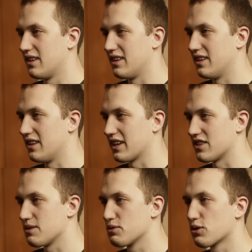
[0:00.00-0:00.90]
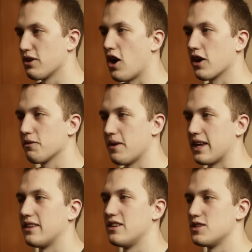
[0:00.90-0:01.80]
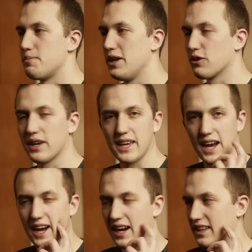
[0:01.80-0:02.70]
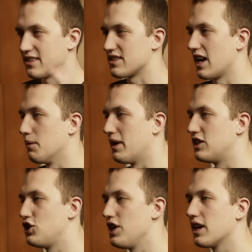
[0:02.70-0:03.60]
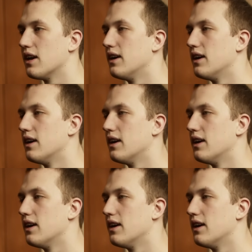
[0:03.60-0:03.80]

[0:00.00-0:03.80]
like it's some sort of artifact that is appearing on the side of my cheek.